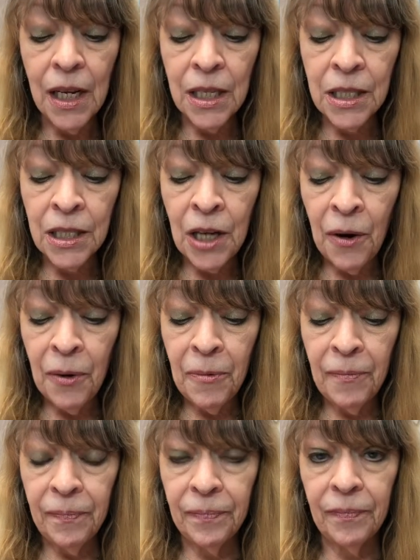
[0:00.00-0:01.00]

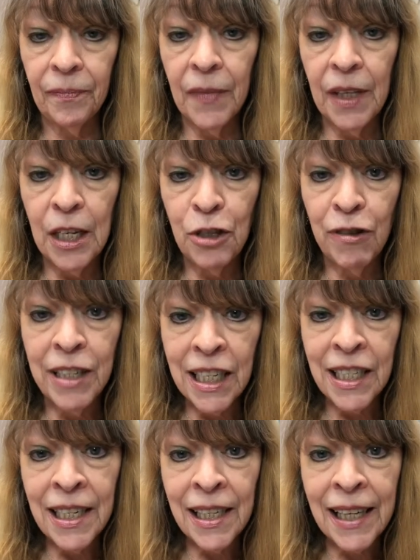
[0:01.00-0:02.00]
So the
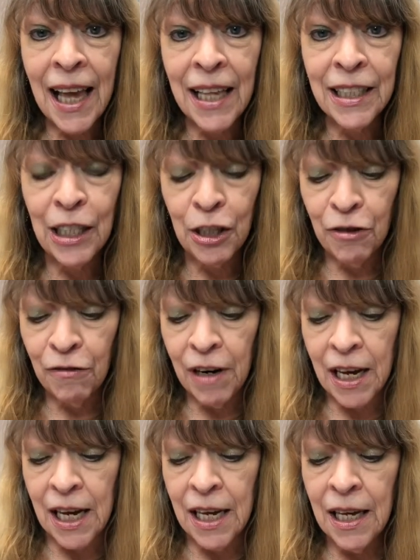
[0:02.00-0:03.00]
traditional Celtic
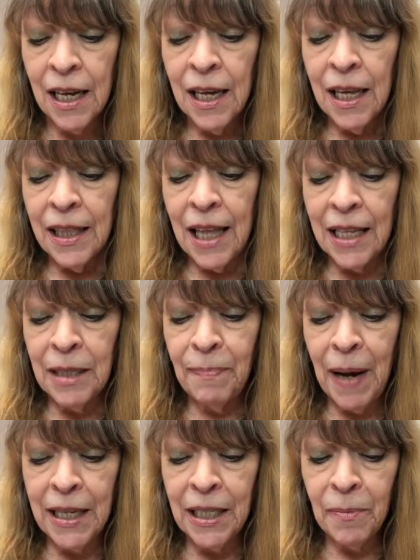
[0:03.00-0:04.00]
tree that's
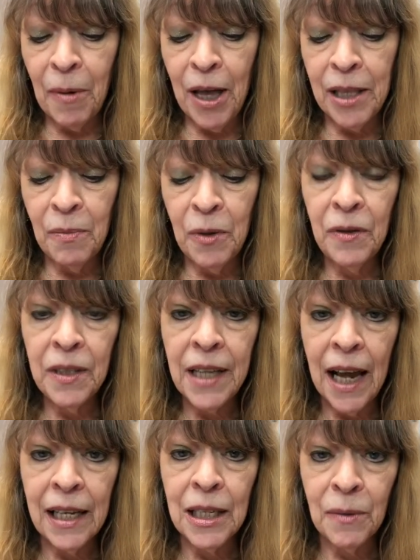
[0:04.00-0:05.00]
based upon the moon
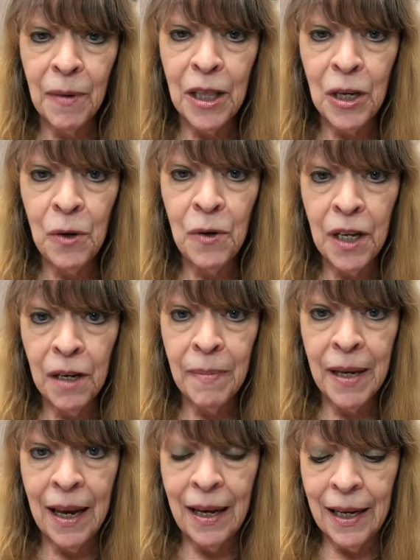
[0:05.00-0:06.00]
cycles with the new year
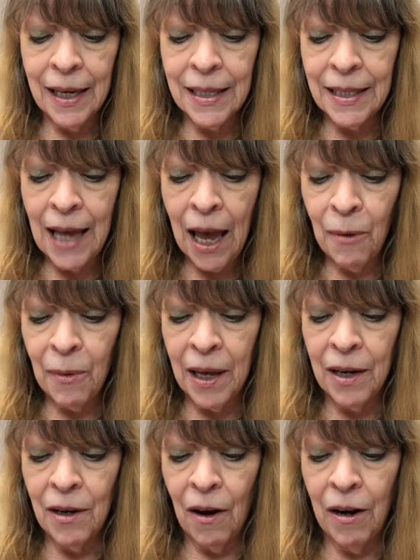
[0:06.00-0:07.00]
beginning at
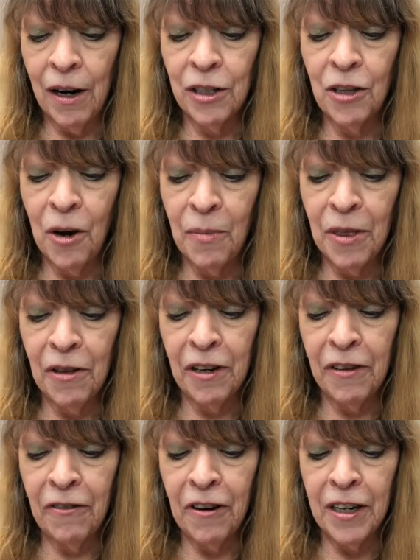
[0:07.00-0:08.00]
Samhain on October
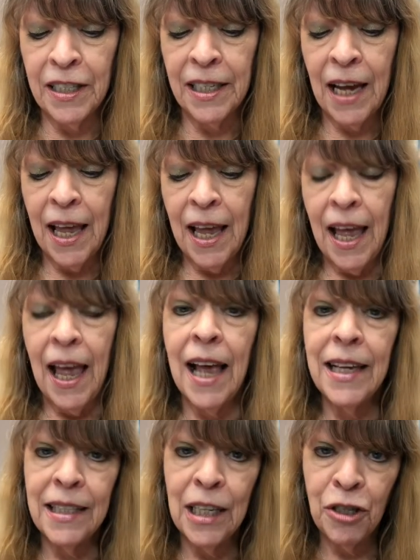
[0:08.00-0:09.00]
31st
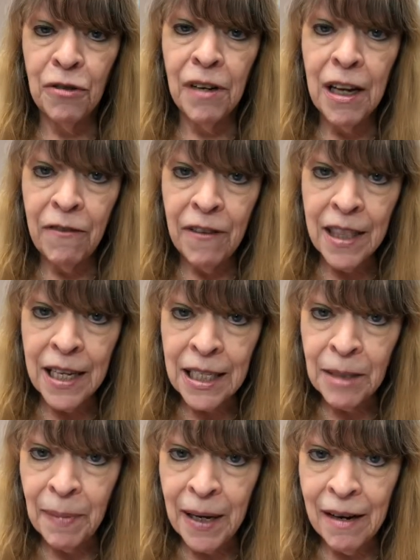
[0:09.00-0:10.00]
has the tree for
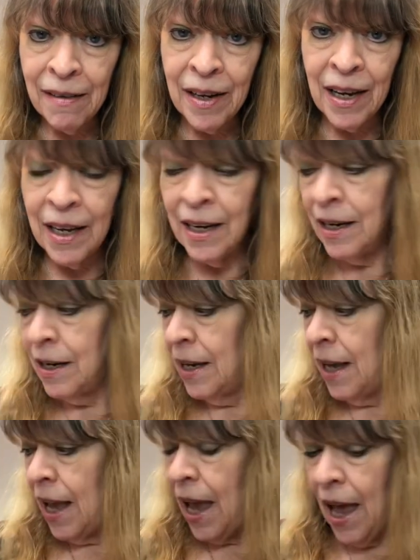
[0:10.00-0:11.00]
this period
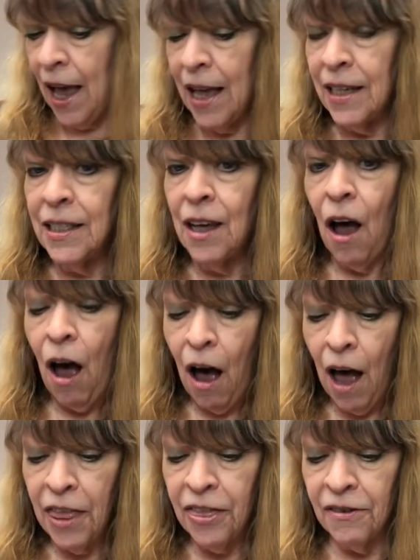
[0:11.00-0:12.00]
as
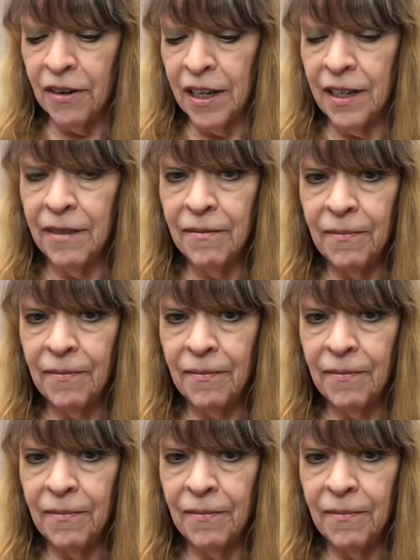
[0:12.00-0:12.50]
Hawthorn.